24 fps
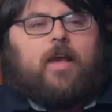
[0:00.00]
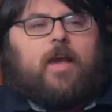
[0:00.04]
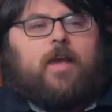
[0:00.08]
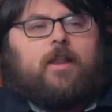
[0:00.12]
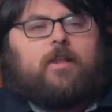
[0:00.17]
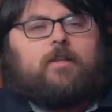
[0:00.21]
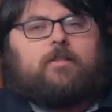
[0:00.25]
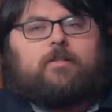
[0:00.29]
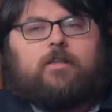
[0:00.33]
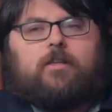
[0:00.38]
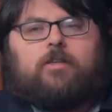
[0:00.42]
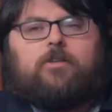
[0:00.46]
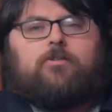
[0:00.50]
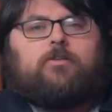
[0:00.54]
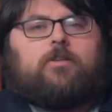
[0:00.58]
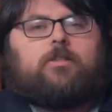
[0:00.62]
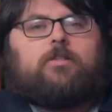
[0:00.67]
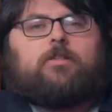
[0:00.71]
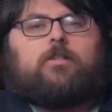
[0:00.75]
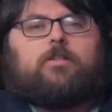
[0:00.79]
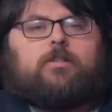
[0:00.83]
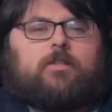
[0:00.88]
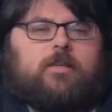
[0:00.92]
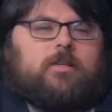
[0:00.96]
and it's like you
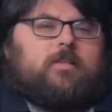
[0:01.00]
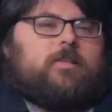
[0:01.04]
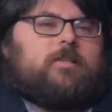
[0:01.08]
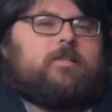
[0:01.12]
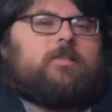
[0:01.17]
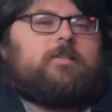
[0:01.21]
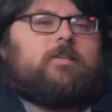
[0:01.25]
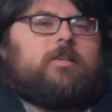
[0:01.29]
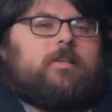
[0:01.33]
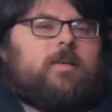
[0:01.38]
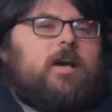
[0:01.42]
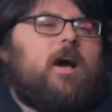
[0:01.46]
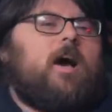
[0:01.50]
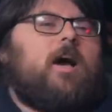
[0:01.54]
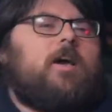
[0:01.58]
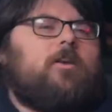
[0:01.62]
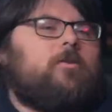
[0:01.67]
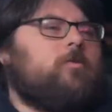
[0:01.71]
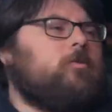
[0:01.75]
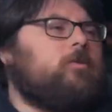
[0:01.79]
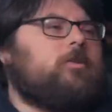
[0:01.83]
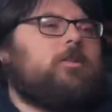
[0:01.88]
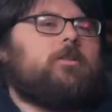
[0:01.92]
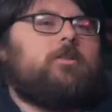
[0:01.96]
can t- it's like this is a guy
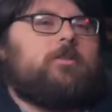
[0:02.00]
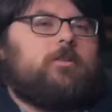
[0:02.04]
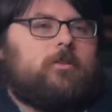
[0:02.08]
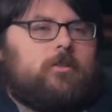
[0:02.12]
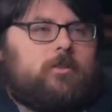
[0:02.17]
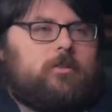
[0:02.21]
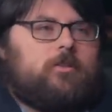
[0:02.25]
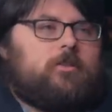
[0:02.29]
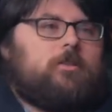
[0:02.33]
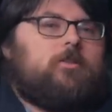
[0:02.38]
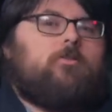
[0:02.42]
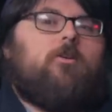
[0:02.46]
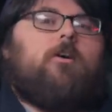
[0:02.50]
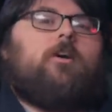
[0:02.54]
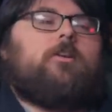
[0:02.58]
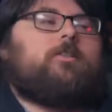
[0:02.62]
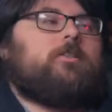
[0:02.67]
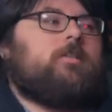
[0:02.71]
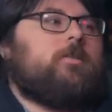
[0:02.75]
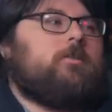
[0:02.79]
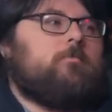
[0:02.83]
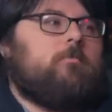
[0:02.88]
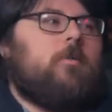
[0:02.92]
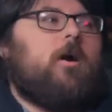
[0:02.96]
who's clearly just
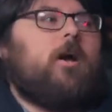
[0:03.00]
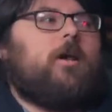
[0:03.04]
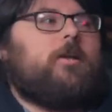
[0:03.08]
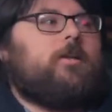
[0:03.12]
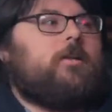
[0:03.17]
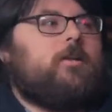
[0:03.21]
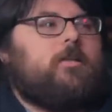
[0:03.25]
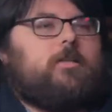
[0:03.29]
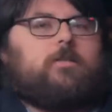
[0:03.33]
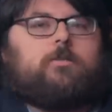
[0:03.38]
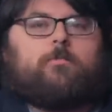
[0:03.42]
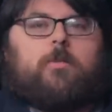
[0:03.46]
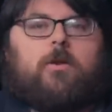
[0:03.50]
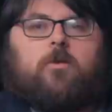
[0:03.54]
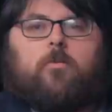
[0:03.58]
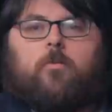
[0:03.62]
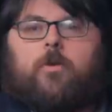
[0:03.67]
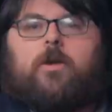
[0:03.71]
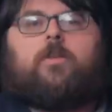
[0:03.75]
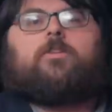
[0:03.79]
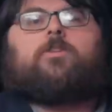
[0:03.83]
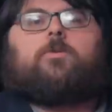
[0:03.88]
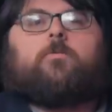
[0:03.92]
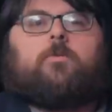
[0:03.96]
lost his mind he spent
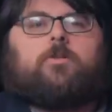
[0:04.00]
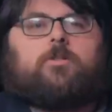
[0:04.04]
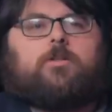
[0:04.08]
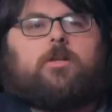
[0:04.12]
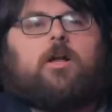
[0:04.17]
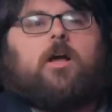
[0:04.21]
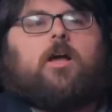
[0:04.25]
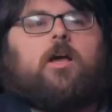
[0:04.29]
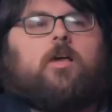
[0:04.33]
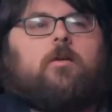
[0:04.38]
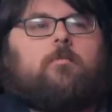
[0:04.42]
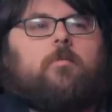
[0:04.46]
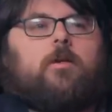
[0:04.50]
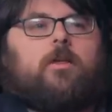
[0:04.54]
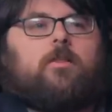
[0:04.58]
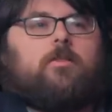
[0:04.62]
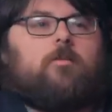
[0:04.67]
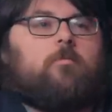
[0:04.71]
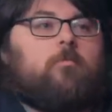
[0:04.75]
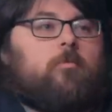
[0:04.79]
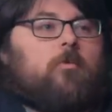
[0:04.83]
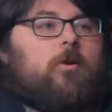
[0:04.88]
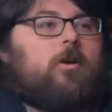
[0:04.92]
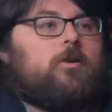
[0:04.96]
way too much time
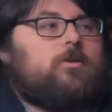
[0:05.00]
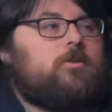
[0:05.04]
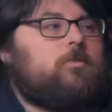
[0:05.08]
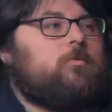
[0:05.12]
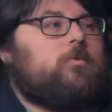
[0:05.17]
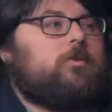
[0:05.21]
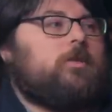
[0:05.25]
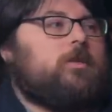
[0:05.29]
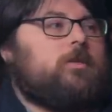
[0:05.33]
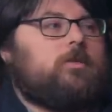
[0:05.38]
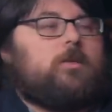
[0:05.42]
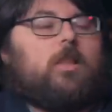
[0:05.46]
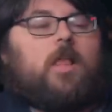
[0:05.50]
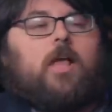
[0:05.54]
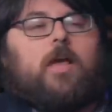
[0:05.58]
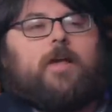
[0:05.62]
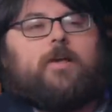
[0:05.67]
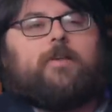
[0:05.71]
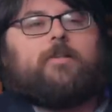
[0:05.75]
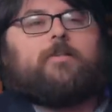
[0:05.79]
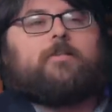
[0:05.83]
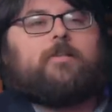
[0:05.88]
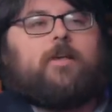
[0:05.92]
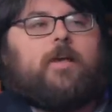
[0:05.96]
in the brush with these
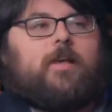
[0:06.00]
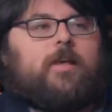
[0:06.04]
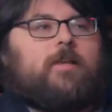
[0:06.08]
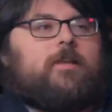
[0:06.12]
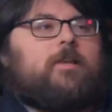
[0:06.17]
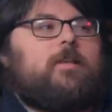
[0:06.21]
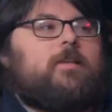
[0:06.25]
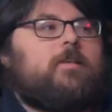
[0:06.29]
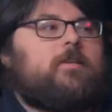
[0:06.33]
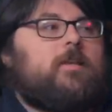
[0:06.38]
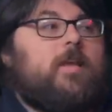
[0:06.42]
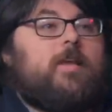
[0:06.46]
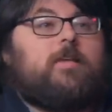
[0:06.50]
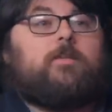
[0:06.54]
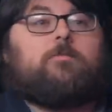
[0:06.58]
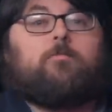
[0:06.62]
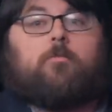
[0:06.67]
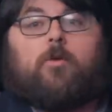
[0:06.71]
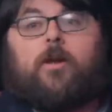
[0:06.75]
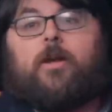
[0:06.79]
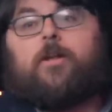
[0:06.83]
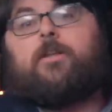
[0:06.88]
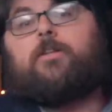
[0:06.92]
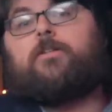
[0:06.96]
lions and his, his
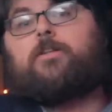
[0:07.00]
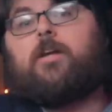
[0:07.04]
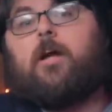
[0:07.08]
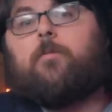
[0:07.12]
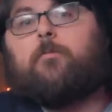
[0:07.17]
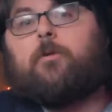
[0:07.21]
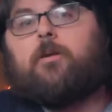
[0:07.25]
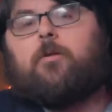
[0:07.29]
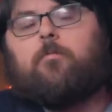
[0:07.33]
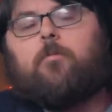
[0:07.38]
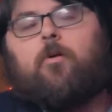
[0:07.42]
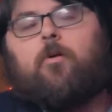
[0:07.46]
brain is coming